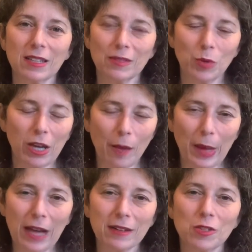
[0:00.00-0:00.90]
we got
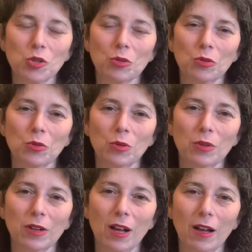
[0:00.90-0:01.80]
back to
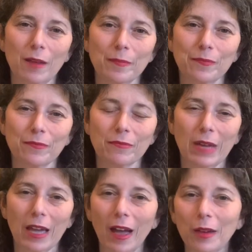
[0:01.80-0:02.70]
my
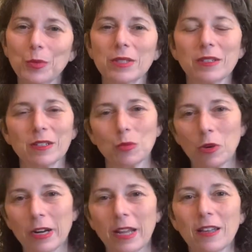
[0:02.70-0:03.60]
house the next
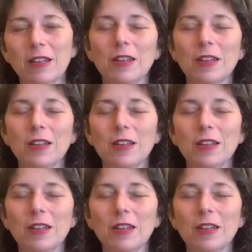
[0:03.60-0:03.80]
morning.